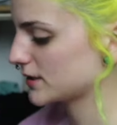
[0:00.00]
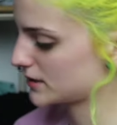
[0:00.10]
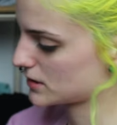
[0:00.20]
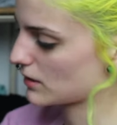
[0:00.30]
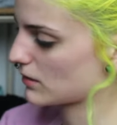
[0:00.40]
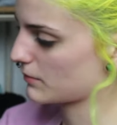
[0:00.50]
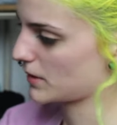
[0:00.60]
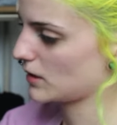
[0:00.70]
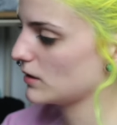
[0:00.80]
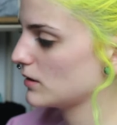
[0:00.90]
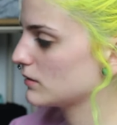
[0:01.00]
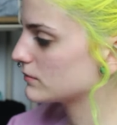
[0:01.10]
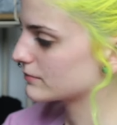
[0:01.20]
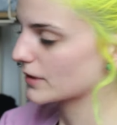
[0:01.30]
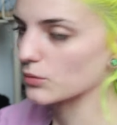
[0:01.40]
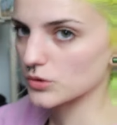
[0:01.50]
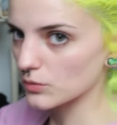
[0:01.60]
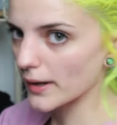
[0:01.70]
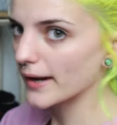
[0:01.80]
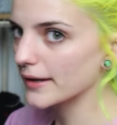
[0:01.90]
to stare at me. I wonder
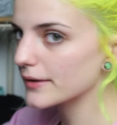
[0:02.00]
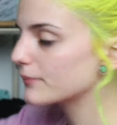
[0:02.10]
why.